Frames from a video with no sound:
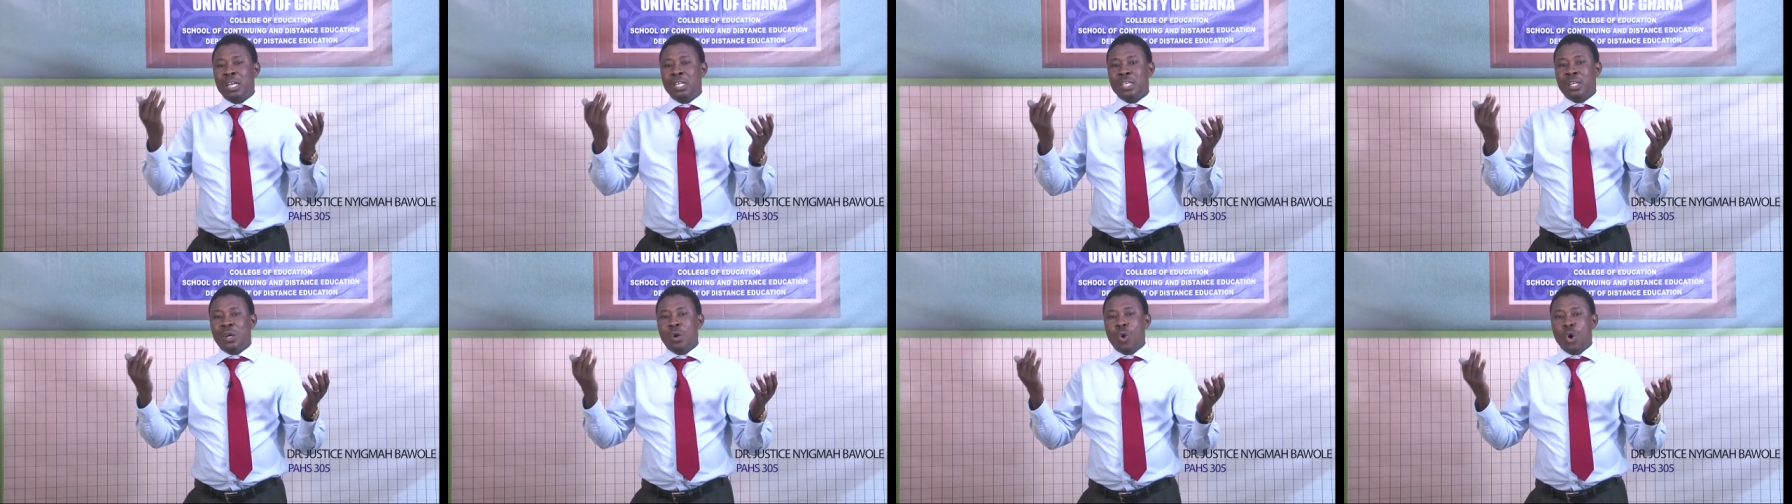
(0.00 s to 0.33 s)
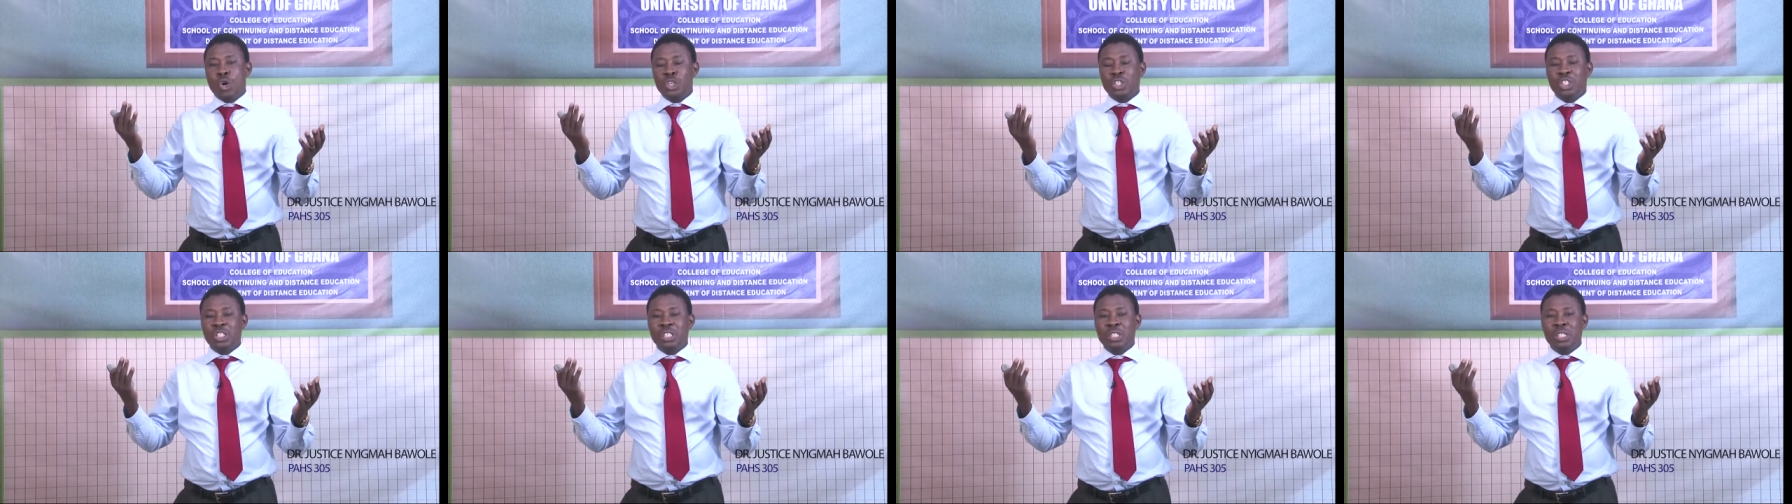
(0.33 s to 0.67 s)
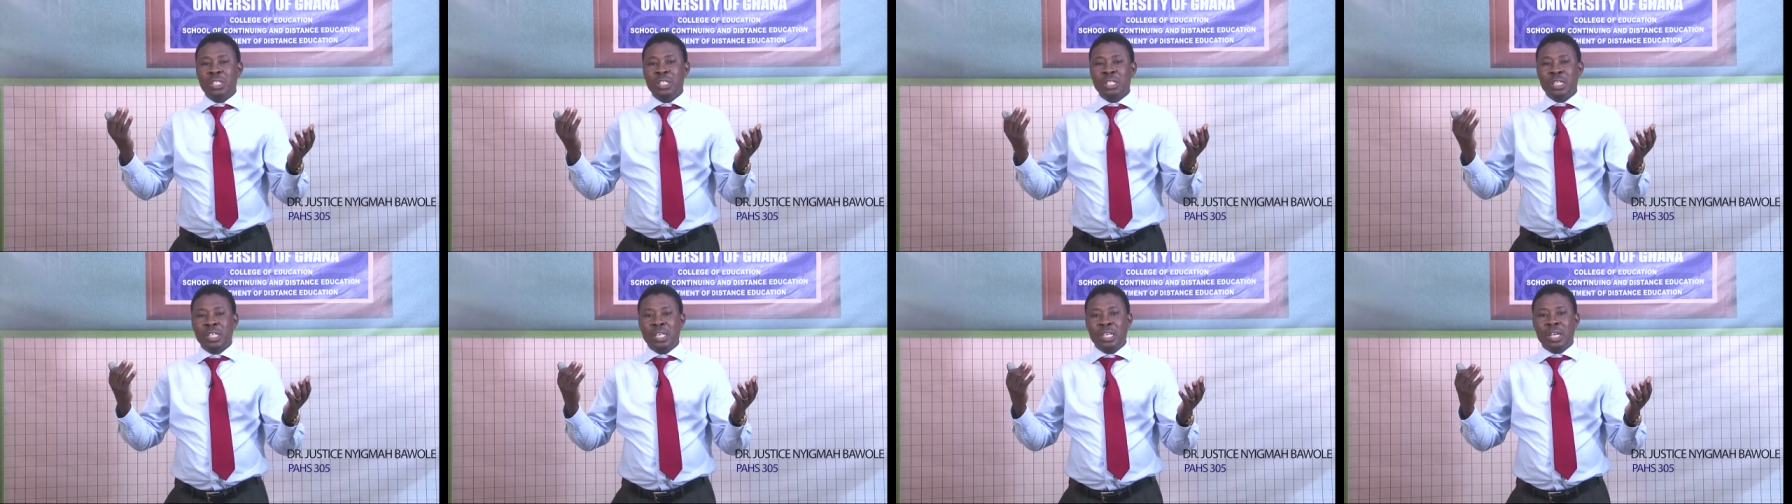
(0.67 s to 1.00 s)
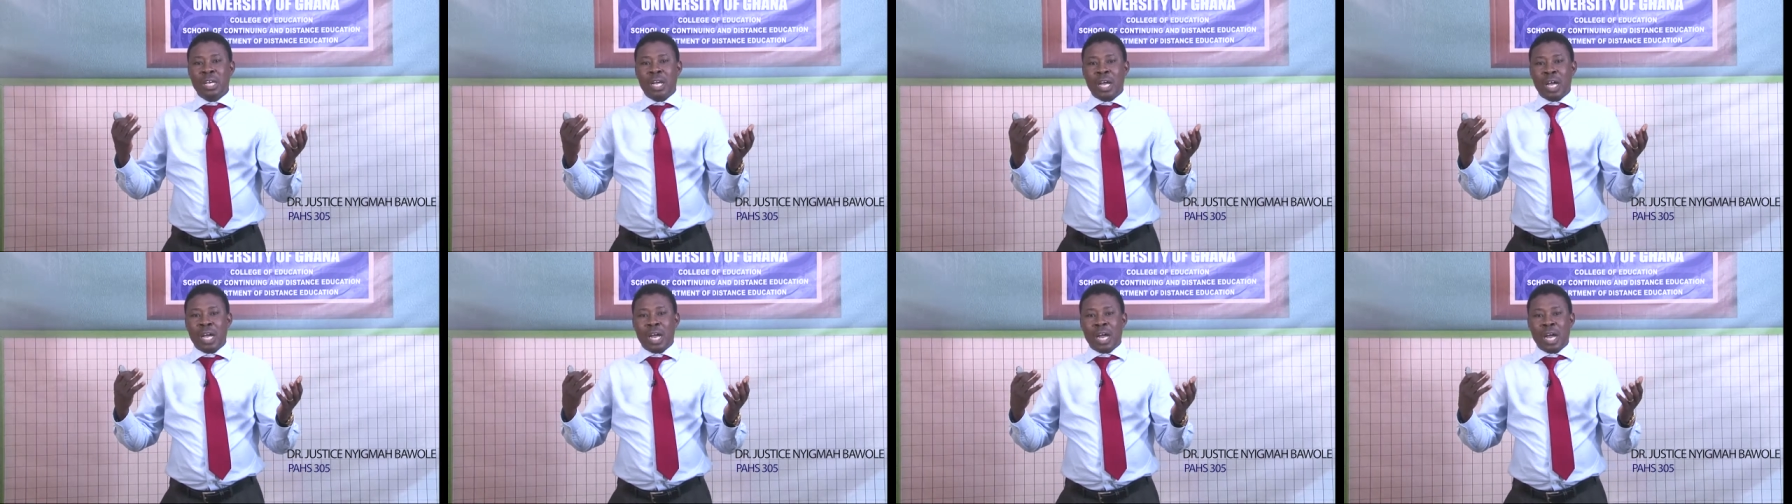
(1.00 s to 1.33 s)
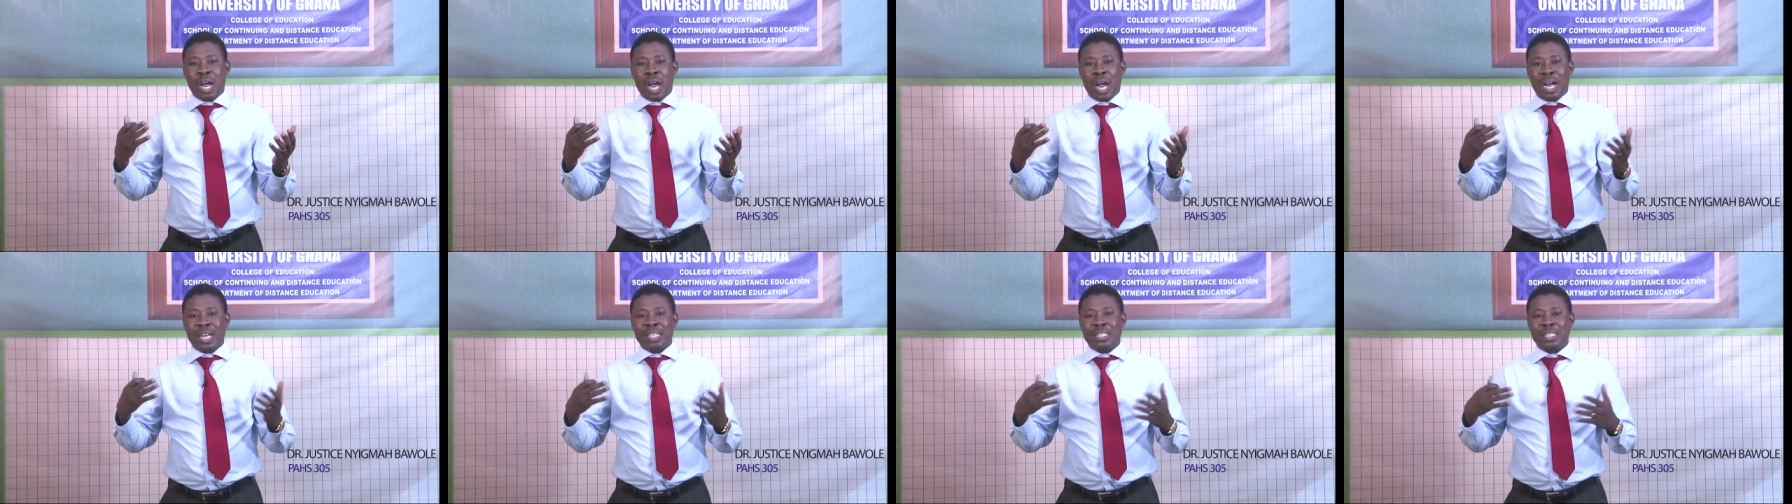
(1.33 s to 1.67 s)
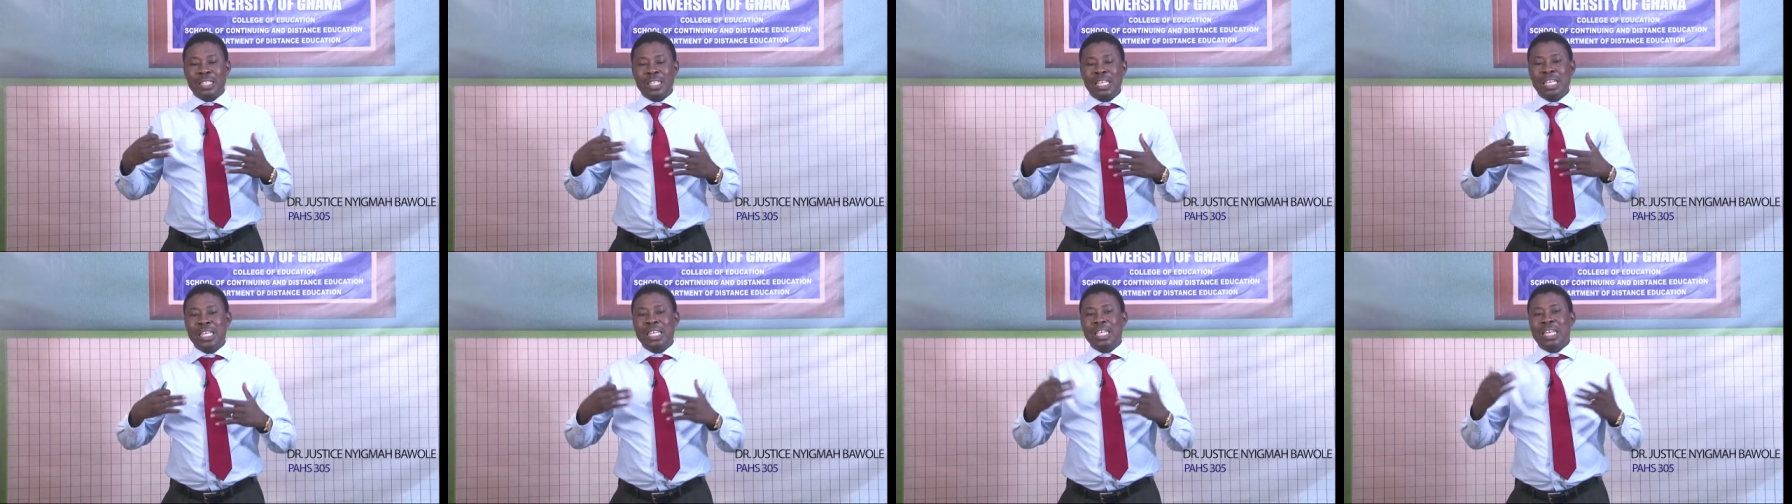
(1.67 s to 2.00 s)
the ocean uh,
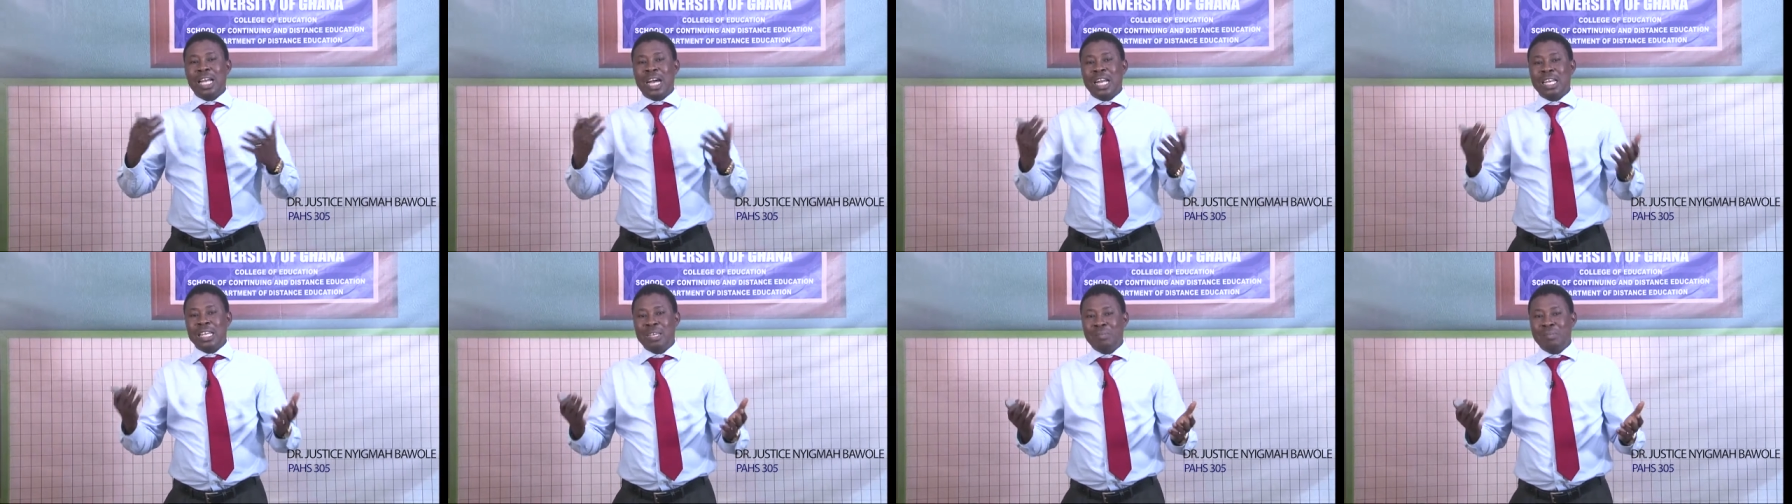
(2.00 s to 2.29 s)
as illegal